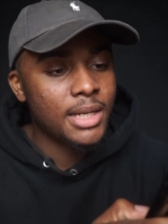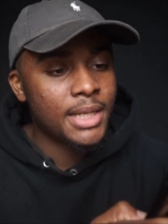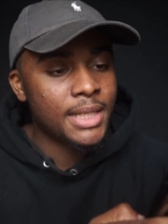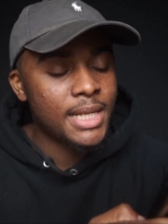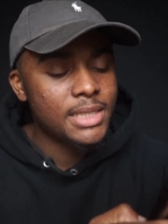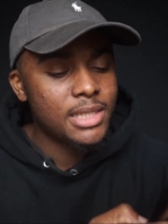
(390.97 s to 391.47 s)

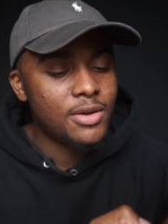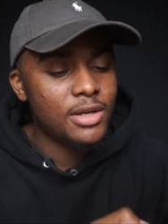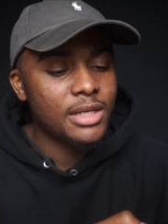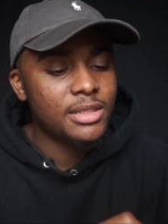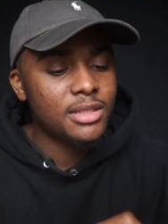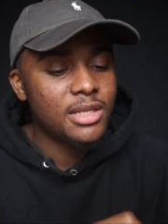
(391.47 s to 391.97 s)
and that's how I
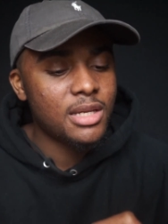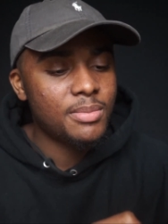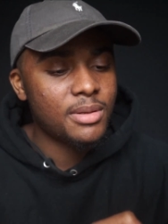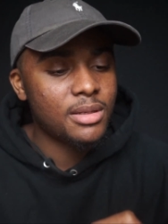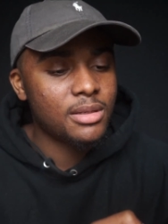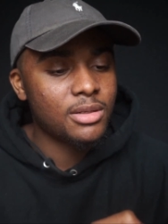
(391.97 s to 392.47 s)
like to
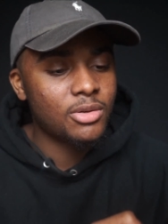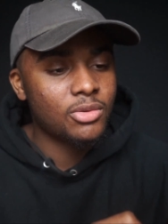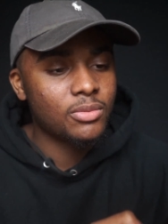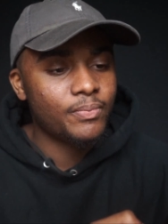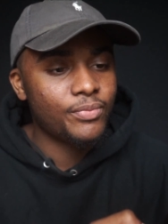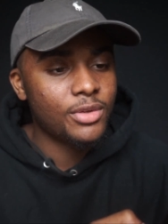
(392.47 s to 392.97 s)
keep it, you know,